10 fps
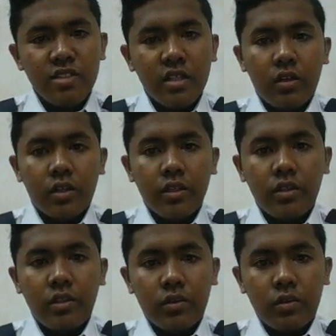
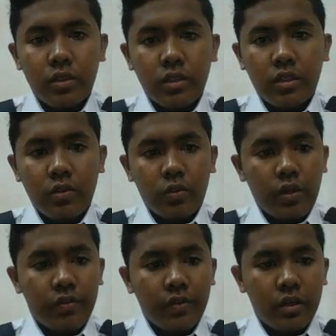Longitudinal
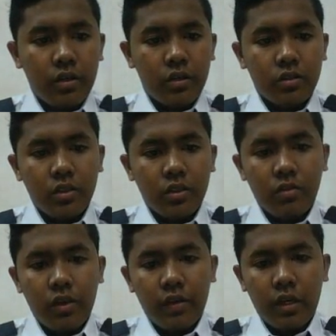wave. A longitudinal
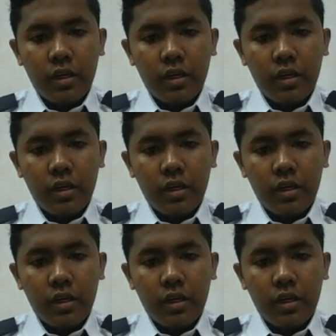wave,